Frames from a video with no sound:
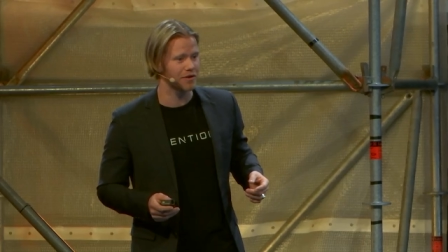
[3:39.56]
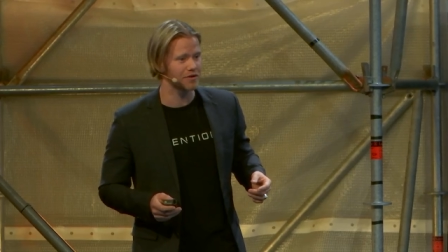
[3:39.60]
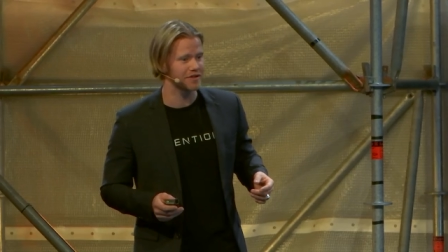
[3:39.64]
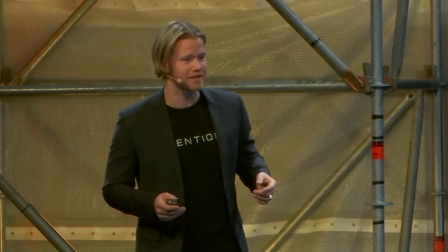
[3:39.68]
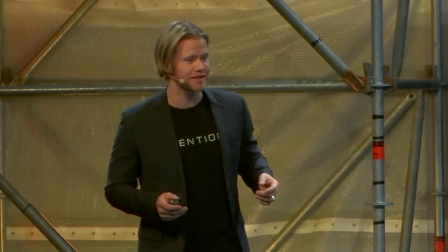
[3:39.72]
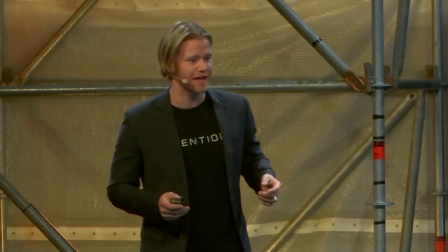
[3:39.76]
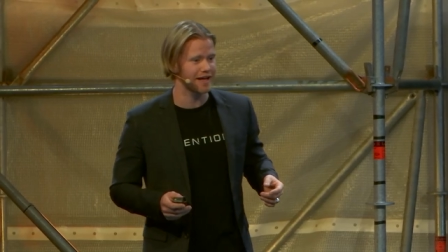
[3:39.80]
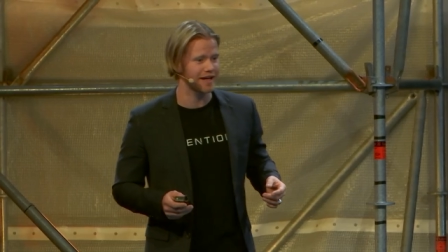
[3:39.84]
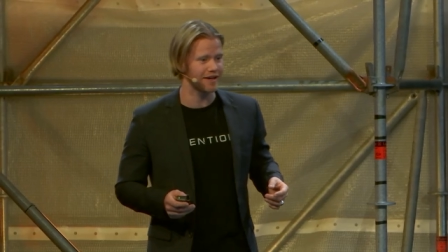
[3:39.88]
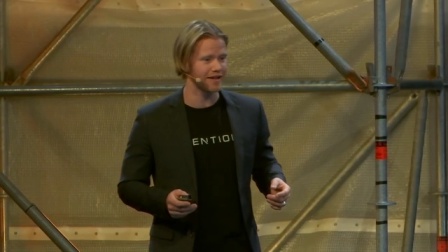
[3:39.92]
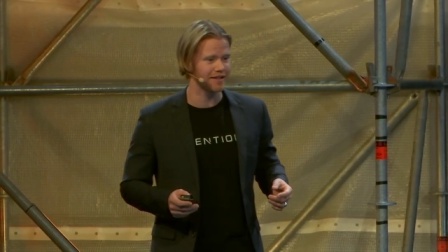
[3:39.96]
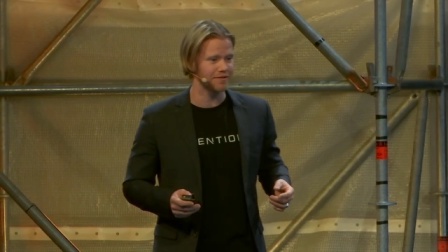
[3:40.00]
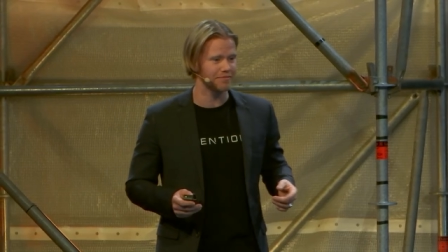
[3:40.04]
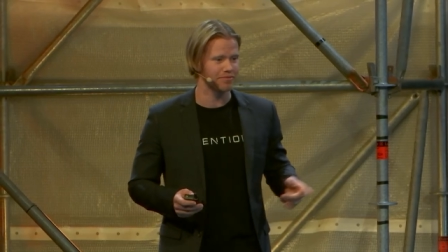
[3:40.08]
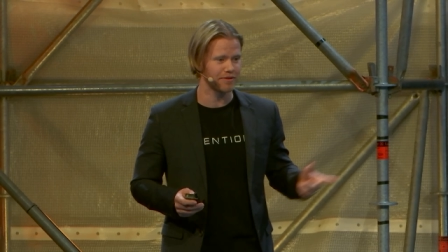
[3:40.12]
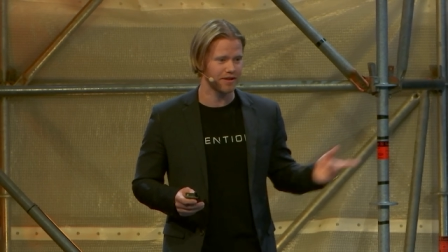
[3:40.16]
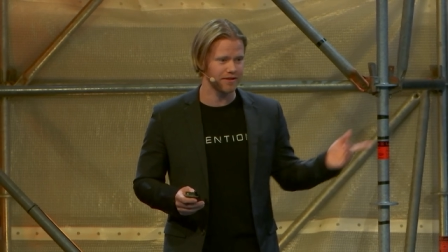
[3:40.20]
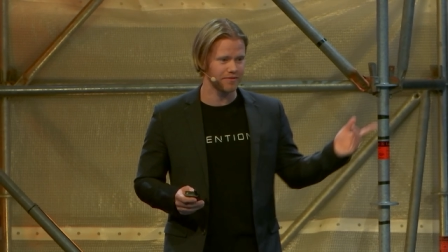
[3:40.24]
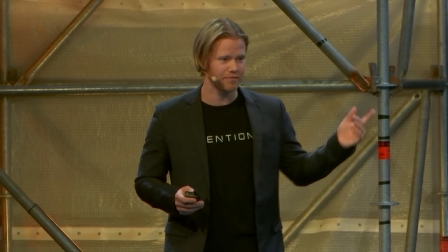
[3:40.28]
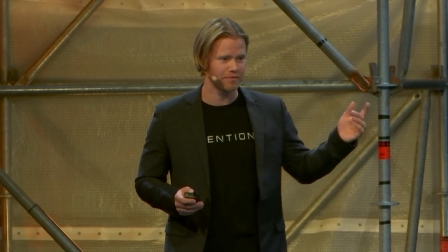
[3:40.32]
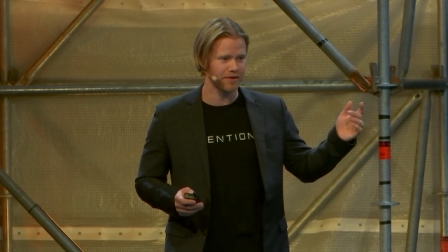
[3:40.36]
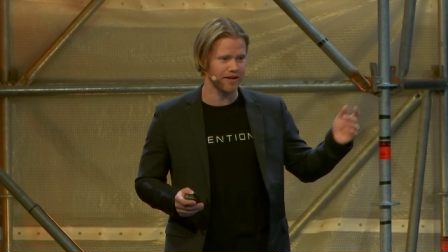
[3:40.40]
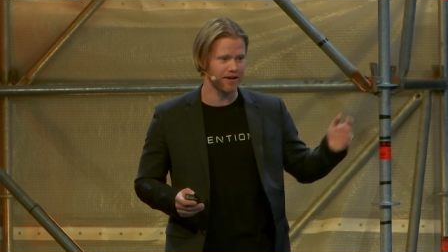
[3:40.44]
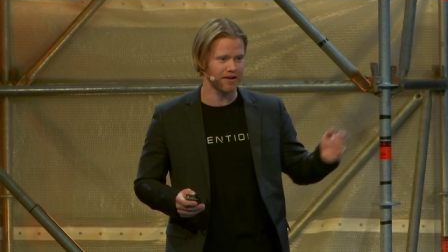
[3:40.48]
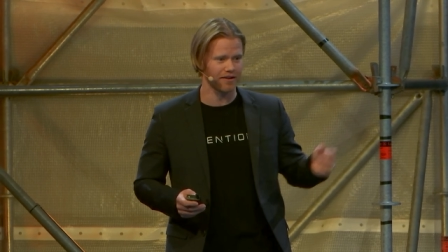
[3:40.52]
outdated,
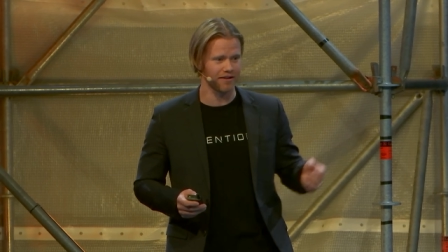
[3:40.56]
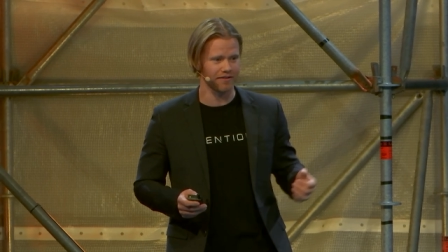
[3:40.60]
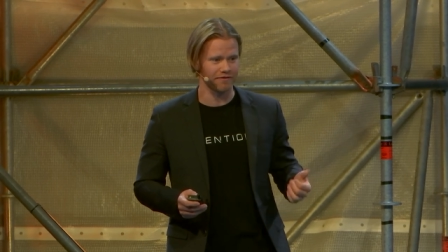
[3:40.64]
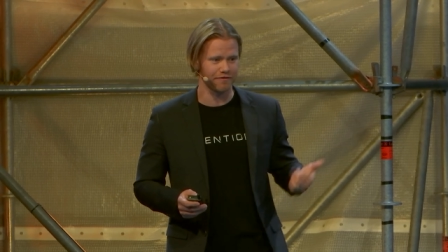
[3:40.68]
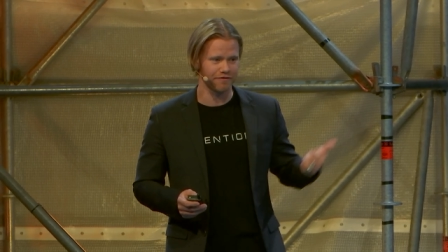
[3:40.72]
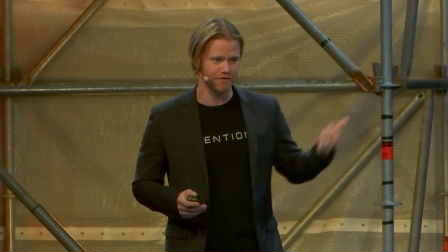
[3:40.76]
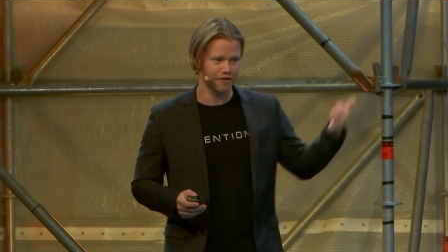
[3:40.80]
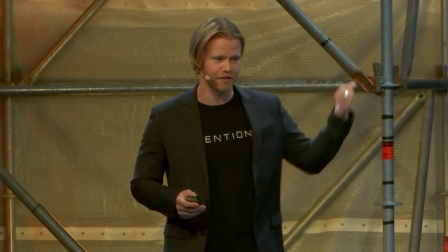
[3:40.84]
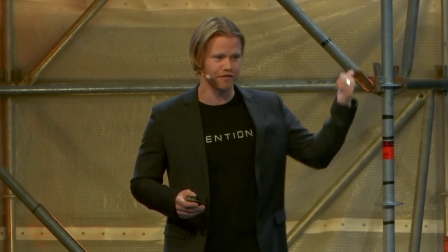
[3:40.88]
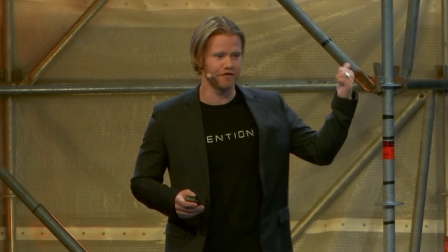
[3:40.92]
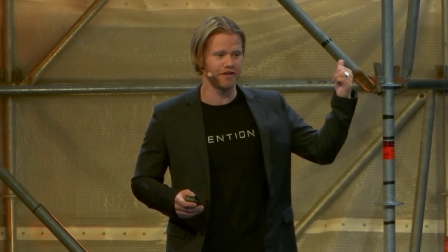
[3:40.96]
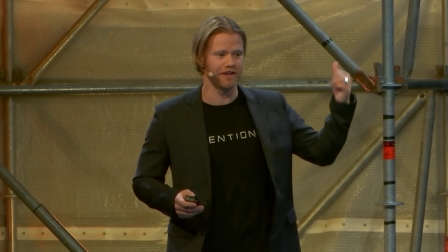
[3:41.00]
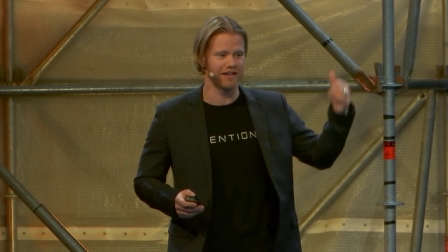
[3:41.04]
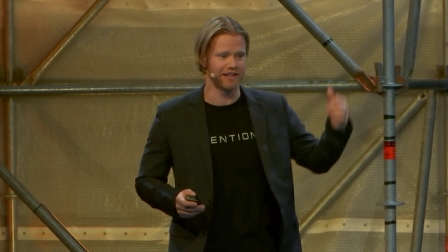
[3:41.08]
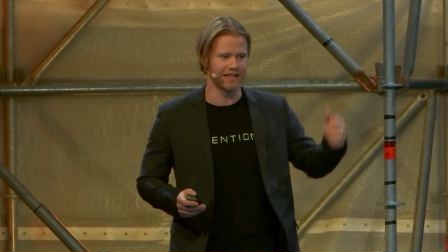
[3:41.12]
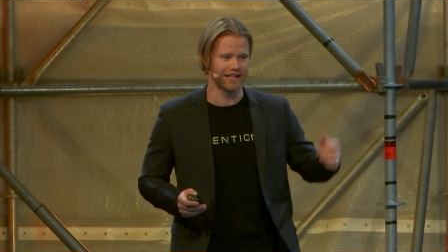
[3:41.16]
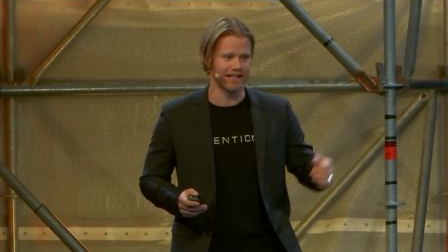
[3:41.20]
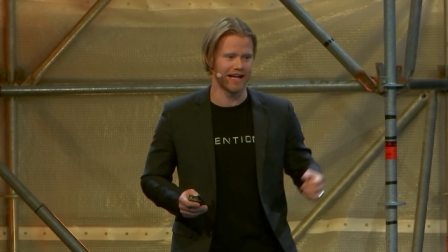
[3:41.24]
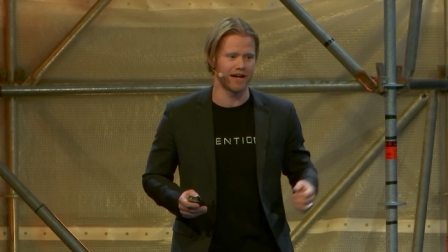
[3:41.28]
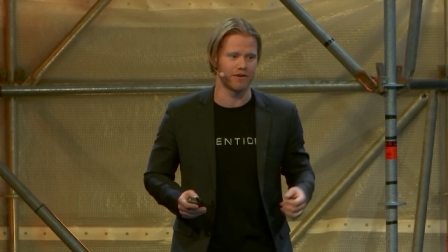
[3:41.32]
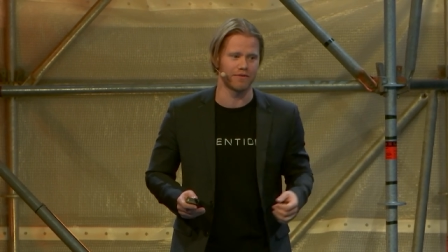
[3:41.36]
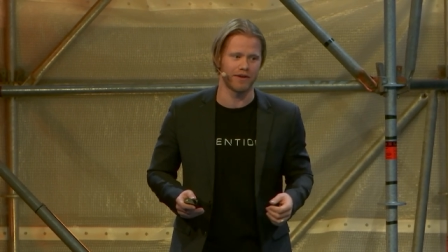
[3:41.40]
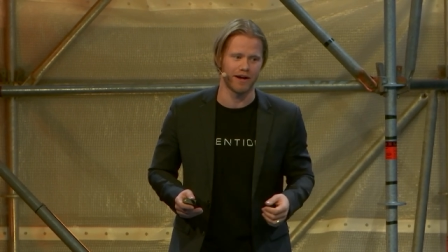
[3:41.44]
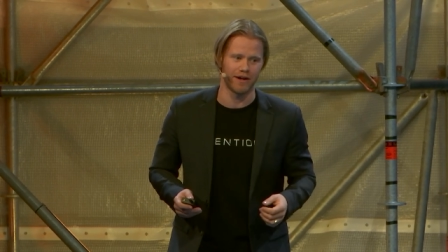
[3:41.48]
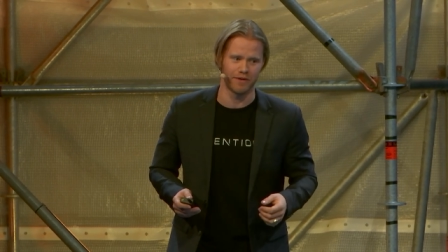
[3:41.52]
but we are fulfilling
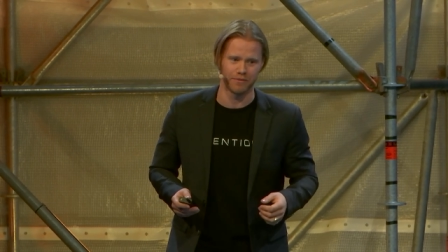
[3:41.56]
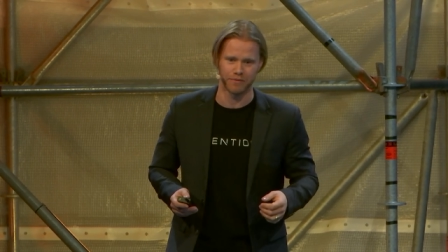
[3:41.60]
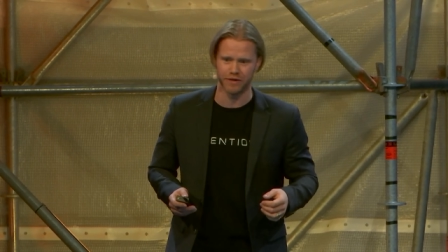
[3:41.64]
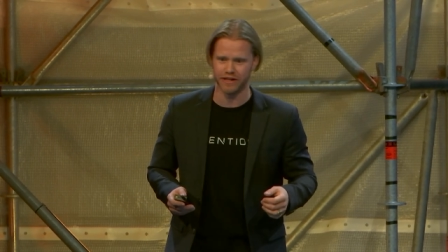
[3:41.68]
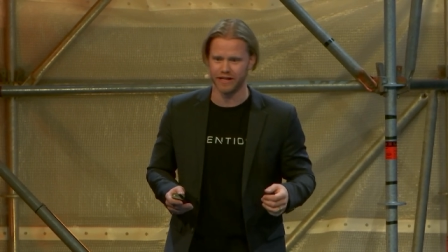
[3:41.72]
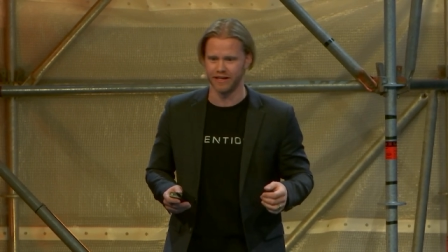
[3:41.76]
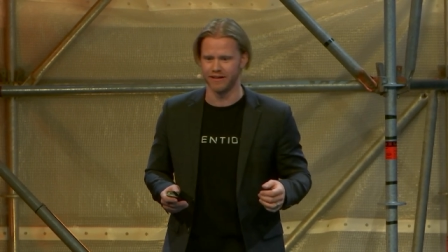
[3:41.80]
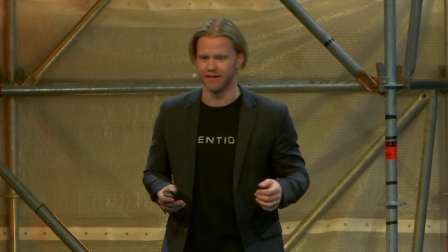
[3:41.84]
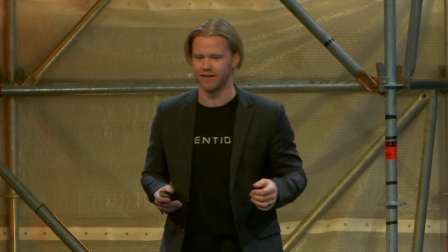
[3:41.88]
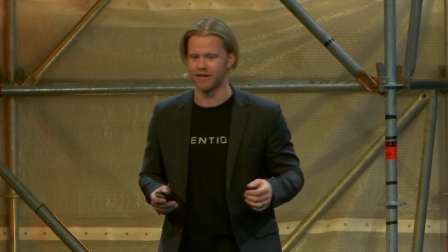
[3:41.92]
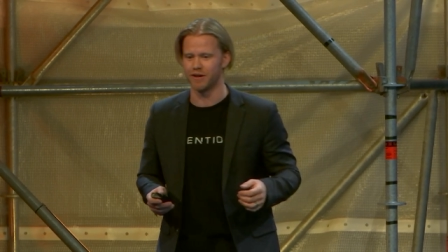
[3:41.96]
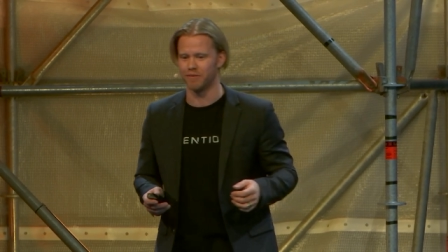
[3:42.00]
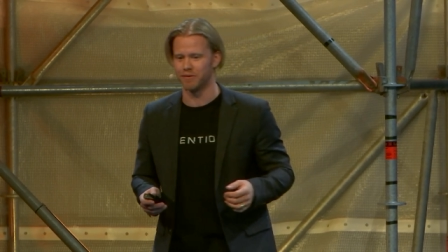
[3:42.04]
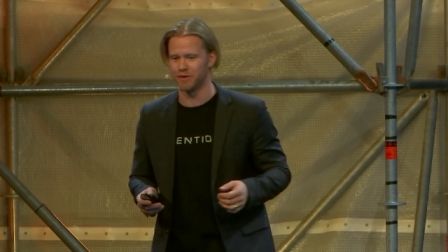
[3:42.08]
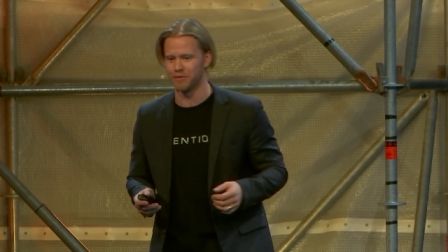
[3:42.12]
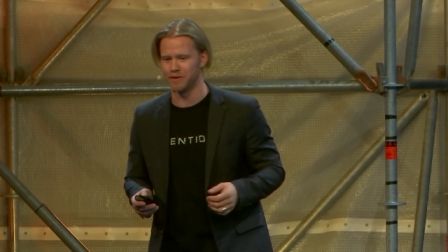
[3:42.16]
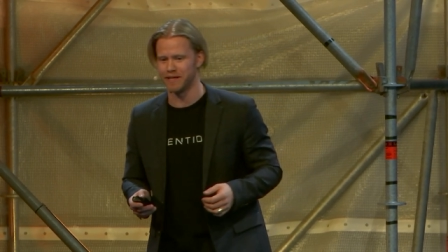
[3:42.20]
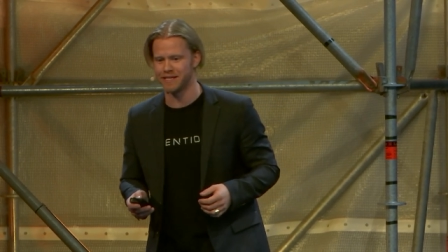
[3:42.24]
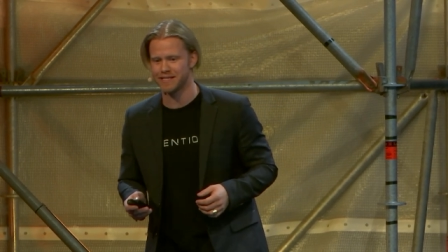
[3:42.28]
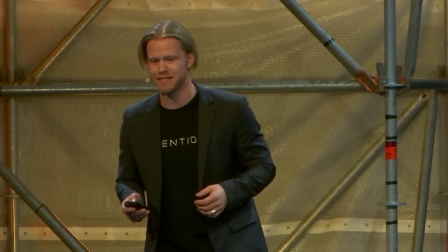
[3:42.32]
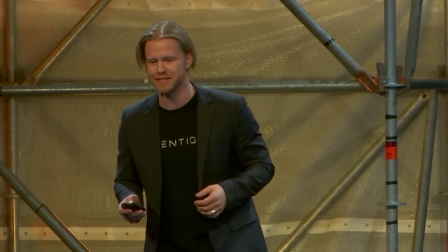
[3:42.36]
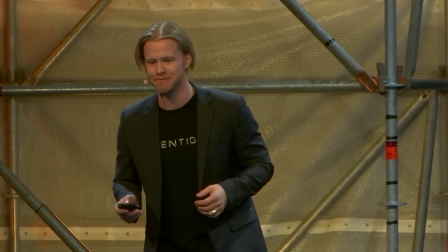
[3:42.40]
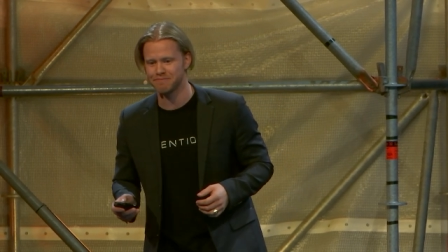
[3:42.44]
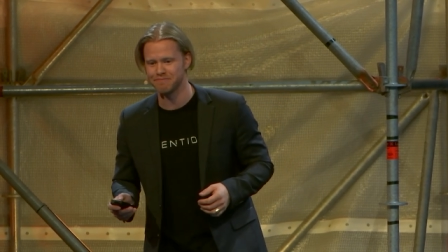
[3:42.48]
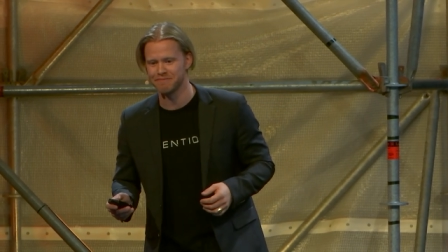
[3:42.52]
that round within a couple of
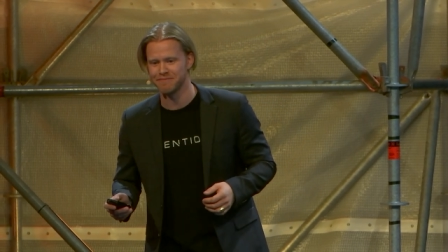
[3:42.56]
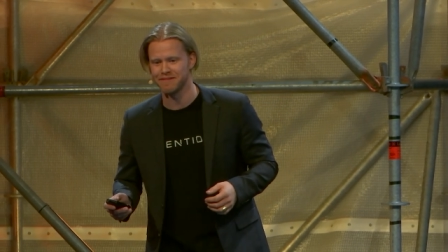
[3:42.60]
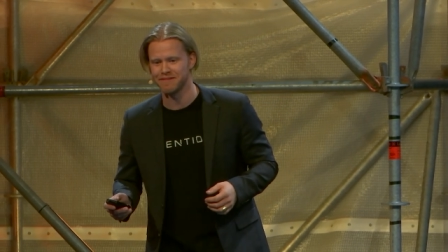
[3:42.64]
weeks.